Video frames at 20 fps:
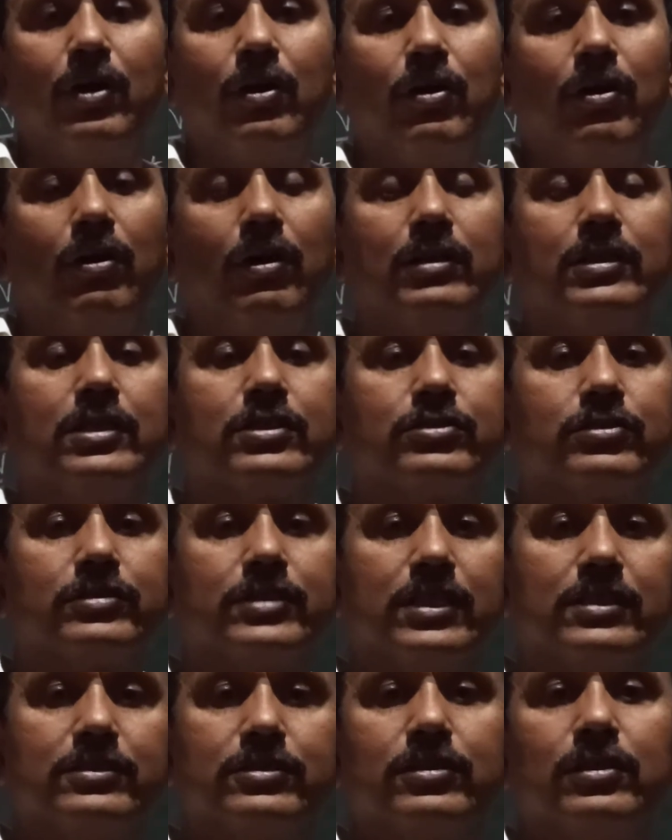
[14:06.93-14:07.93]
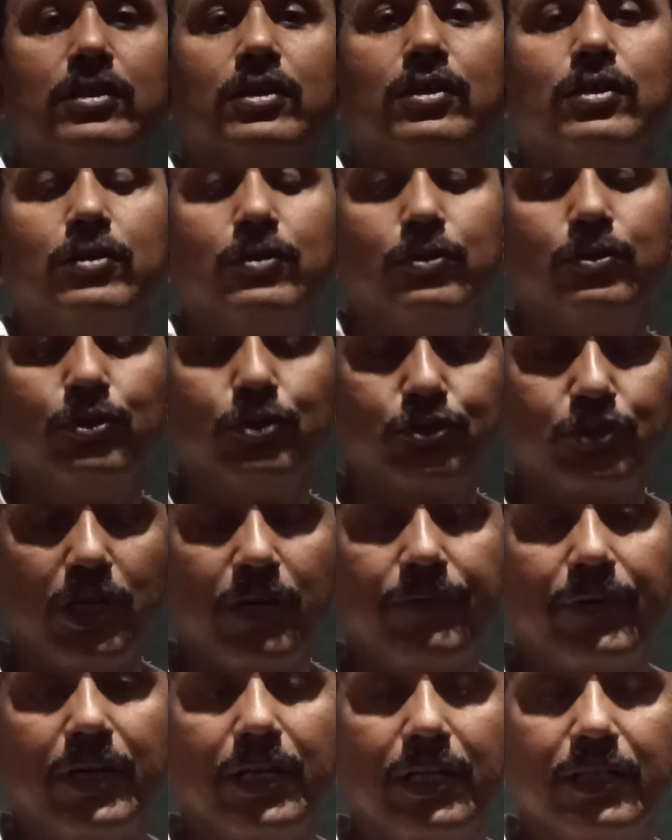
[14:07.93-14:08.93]
all the students
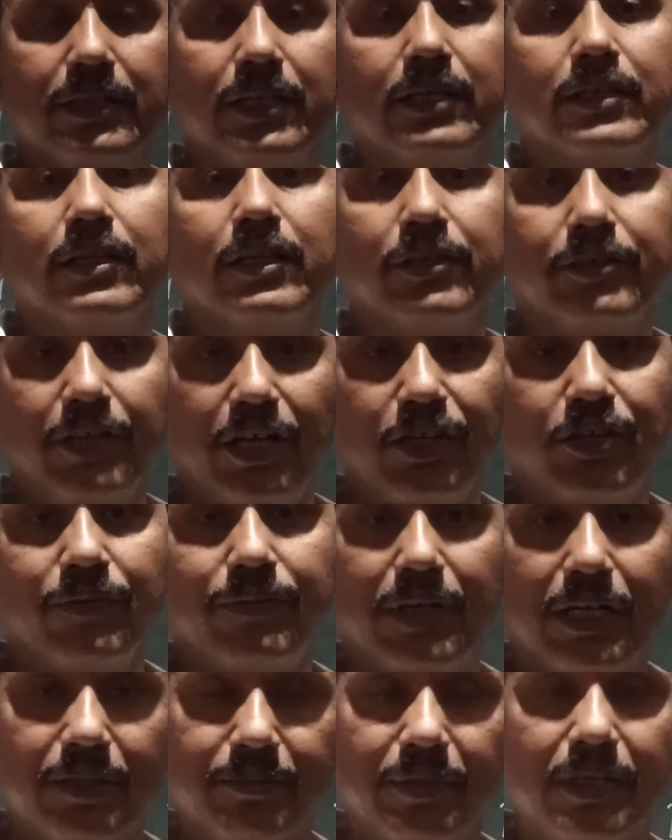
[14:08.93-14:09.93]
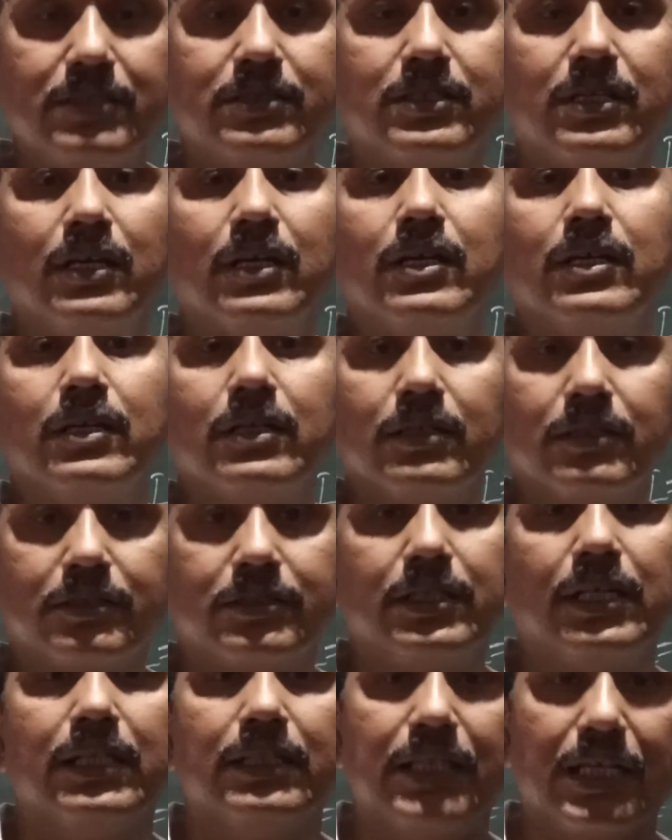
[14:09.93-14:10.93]
whosoever in need. Thank you very much.
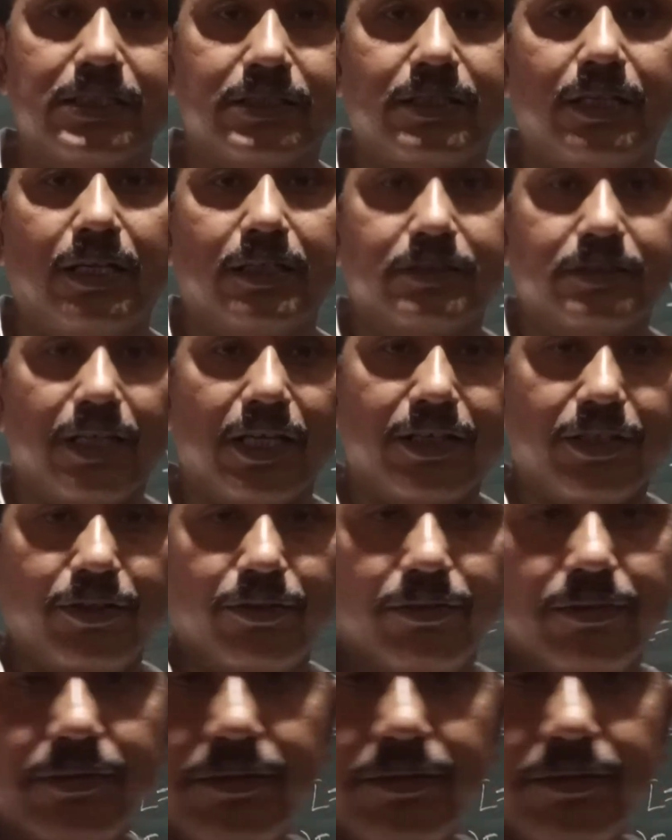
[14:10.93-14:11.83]
Till next class. Thank you.